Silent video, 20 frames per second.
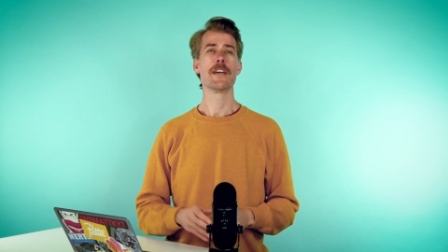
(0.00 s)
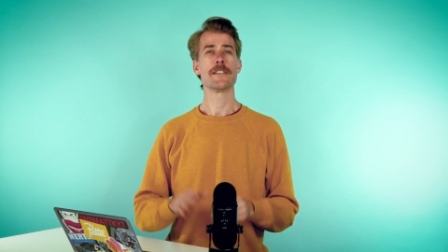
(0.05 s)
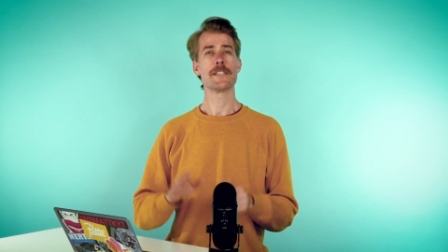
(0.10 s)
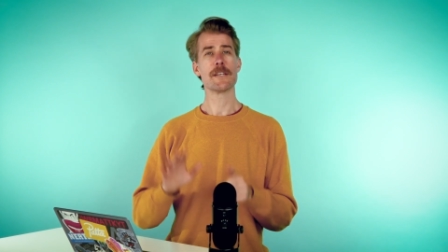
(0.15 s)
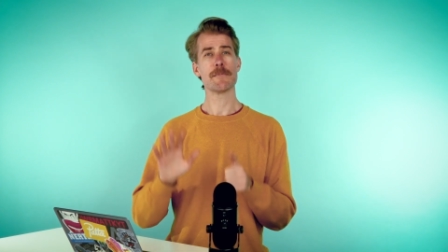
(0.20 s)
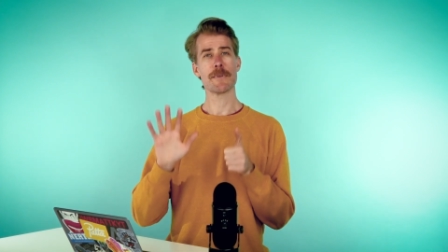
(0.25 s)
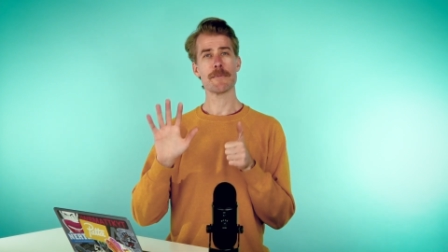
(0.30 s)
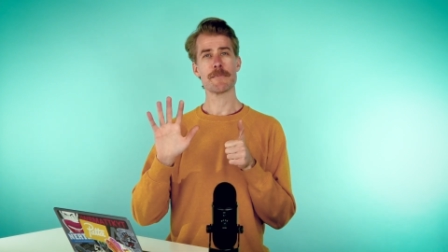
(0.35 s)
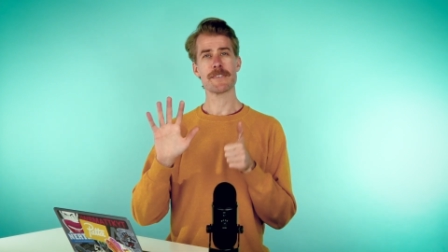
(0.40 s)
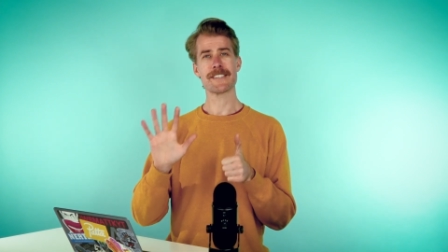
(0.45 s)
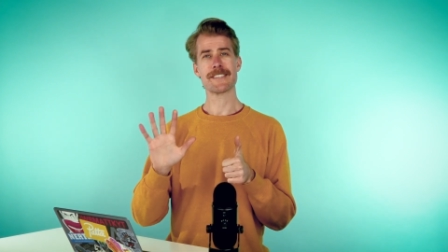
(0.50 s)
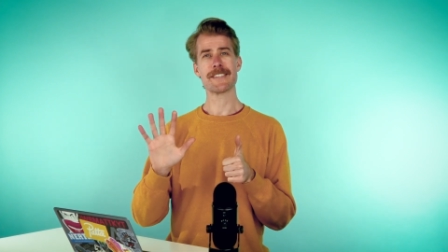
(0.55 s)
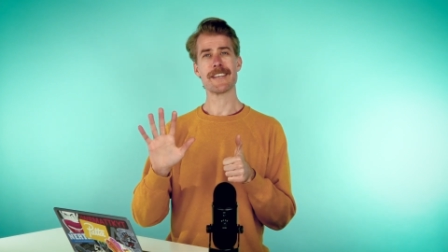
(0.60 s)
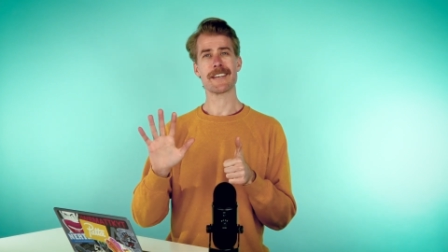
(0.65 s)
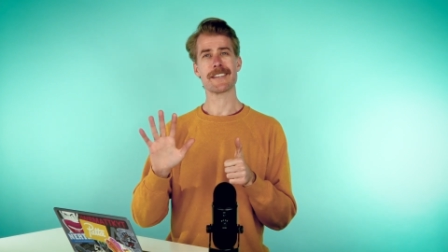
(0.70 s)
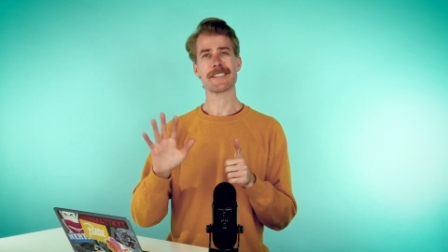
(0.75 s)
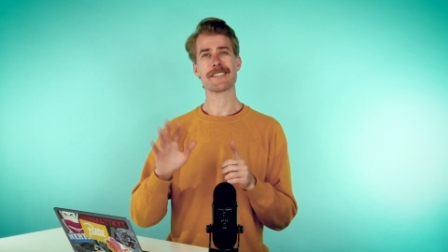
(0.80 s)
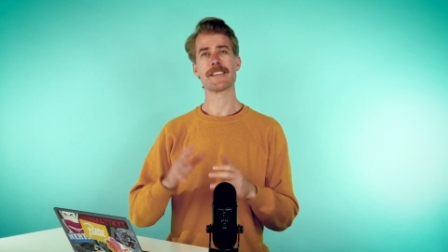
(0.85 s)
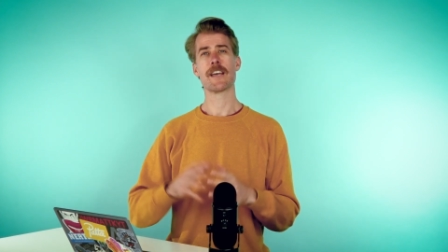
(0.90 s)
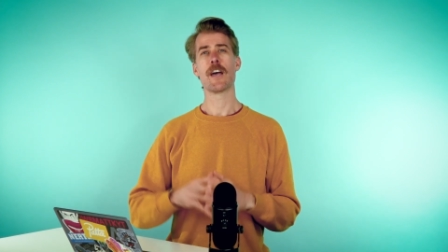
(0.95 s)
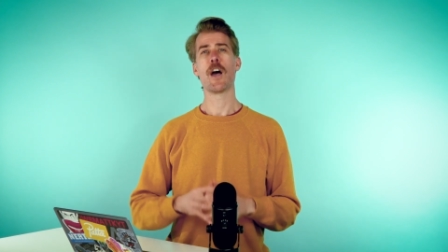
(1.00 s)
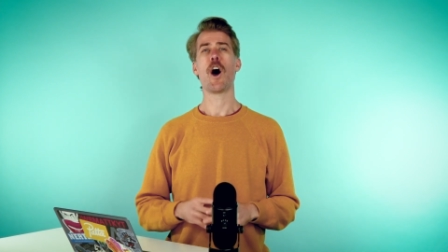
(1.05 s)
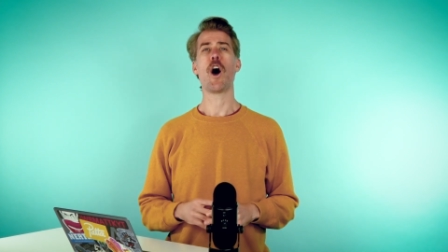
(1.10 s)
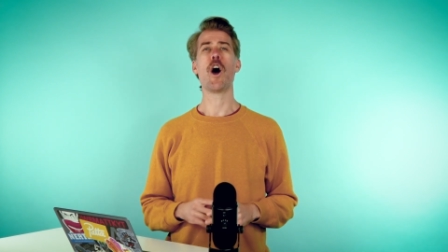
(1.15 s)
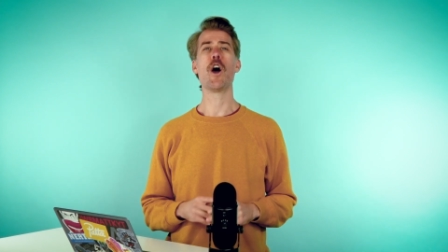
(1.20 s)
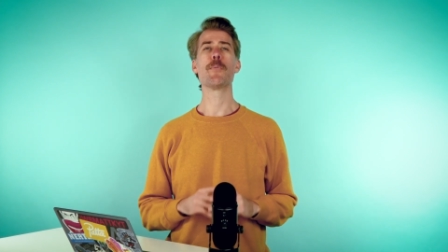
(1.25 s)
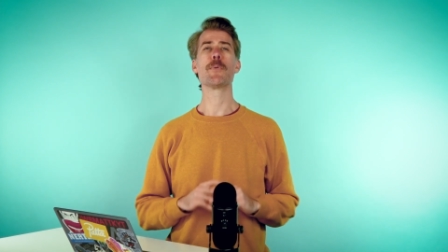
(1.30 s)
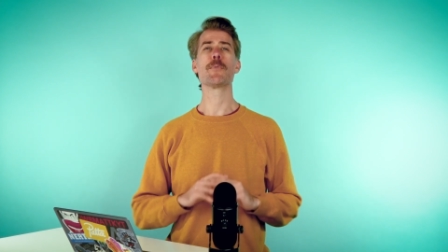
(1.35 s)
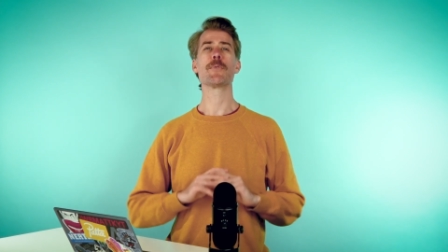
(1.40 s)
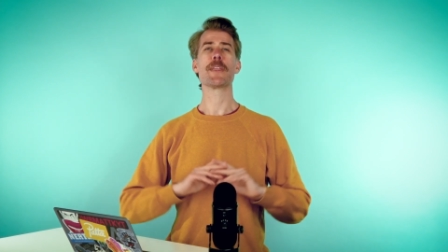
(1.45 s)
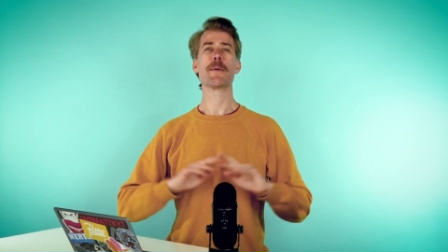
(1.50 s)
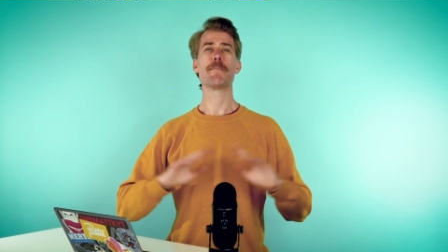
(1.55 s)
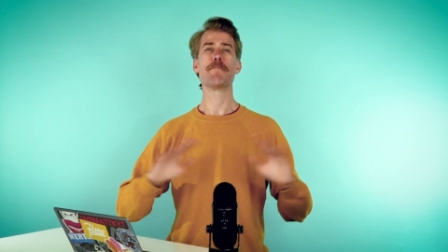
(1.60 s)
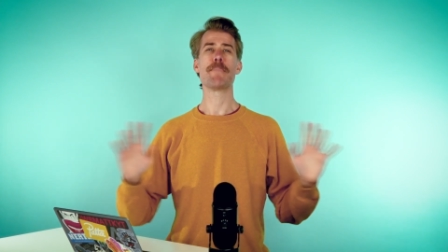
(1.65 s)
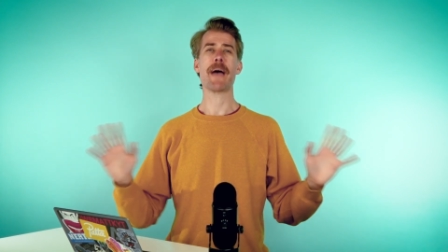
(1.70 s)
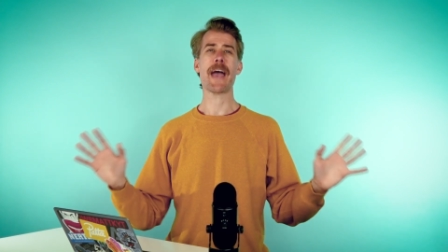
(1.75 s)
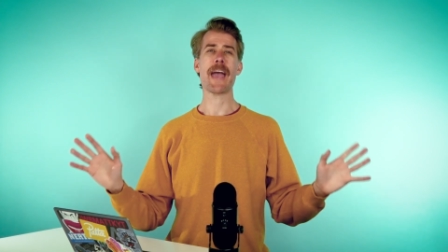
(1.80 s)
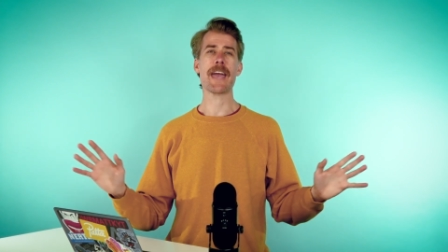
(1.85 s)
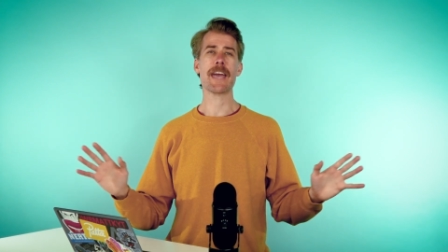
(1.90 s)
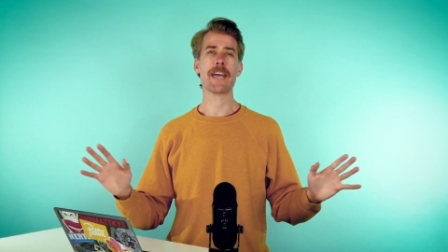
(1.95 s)
Tip number 6, open with a
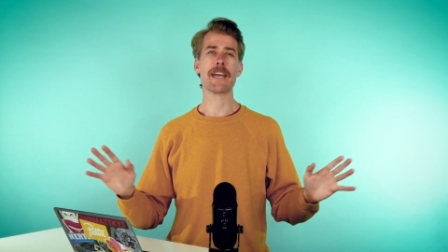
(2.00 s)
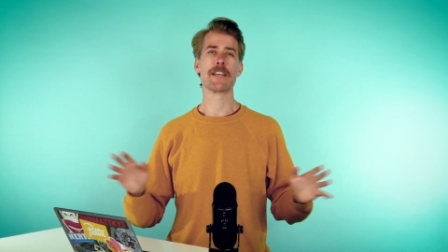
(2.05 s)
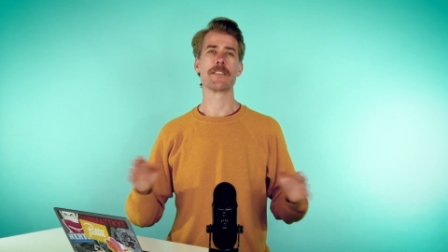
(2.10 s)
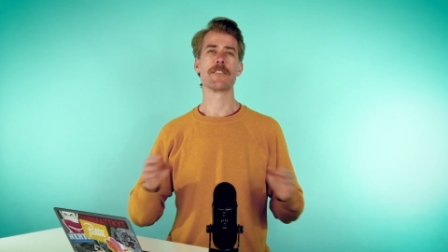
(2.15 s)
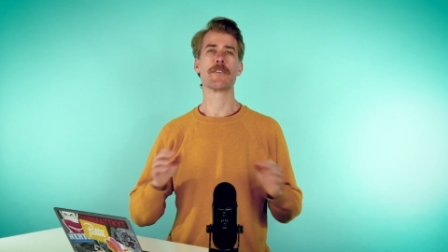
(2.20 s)
bang.